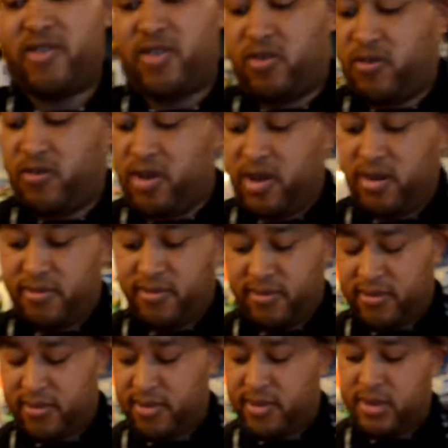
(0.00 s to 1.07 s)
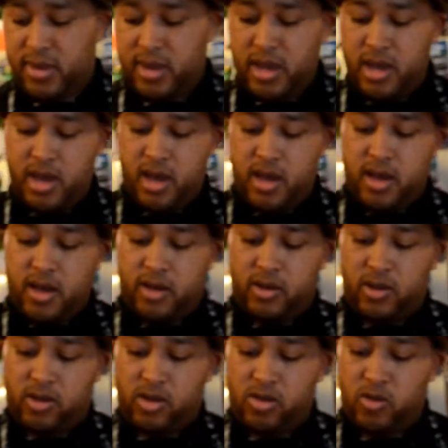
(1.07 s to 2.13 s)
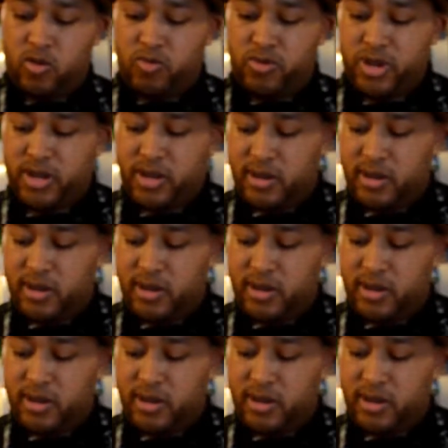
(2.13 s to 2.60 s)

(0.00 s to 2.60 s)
cream. Just a little bit.